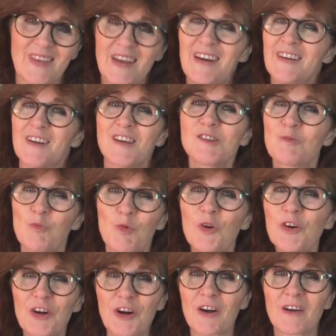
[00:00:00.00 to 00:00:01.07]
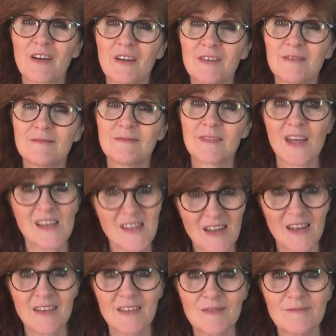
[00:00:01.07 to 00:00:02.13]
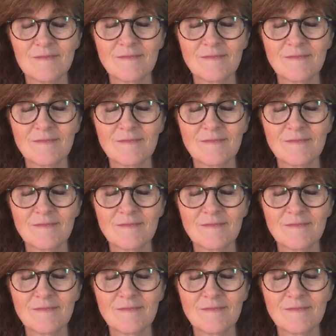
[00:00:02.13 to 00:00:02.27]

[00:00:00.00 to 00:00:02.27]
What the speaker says: And it doesn't work, does it?